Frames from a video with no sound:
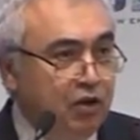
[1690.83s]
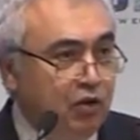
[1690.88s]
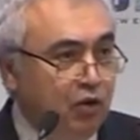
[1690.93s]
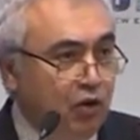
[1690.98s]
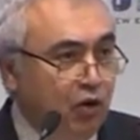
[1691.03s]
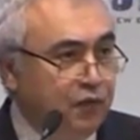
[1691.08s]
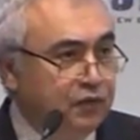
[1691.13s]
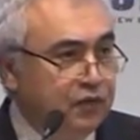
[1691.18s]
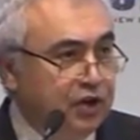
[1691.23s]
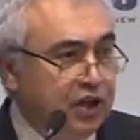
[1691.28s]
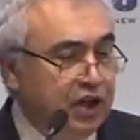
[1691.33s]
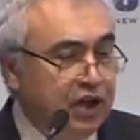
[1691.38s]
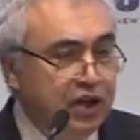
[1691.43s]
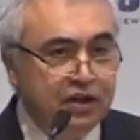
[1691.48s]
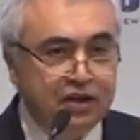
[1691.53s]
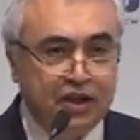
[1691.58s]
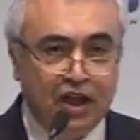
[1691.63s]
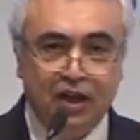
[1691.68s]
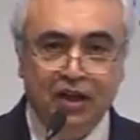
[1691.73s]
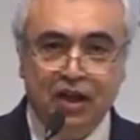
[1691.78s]
of the
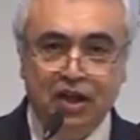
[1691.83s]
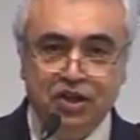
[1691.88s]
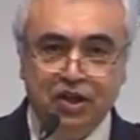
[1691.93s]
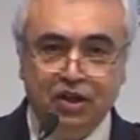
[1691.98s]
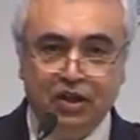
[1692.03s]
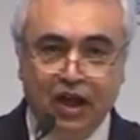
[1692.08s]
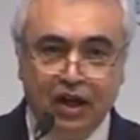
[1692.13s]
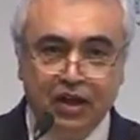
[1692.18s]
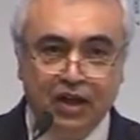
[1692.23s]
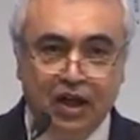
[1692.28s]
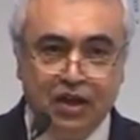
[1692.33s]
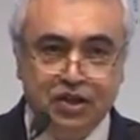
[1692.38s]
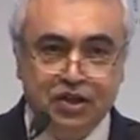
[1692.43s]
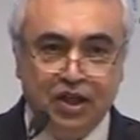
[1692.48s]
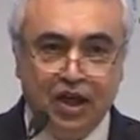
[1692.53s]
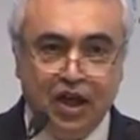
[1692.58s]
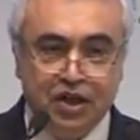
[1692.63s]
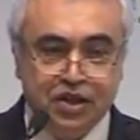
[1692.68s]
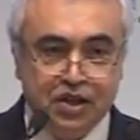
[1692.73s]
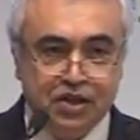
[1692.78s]
International Energy
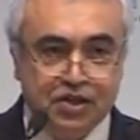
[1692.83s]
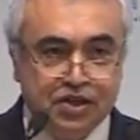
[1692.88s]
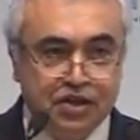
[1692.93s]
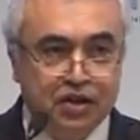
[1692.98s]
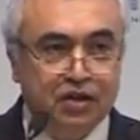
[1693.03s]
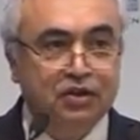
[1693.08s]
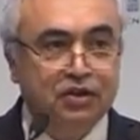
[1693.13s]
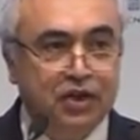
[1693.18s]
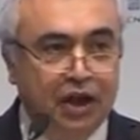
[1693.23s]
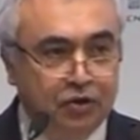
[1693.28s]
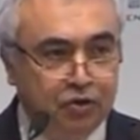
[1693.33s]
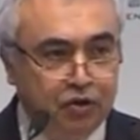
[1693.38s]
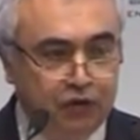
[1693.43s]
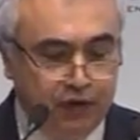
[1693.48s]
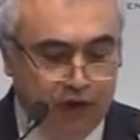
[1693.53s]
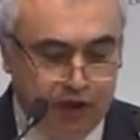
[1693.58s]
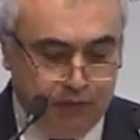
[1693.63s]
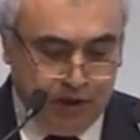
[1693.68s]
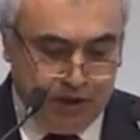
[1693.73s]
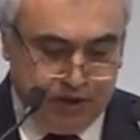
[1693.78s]
Agency. Thank you
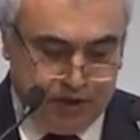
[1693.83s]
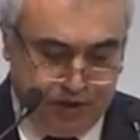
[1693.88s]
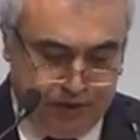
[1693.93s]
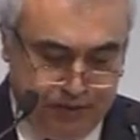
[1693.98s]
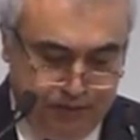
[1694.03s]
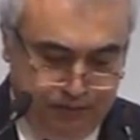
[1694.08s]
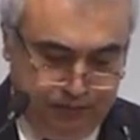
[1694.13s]
very much.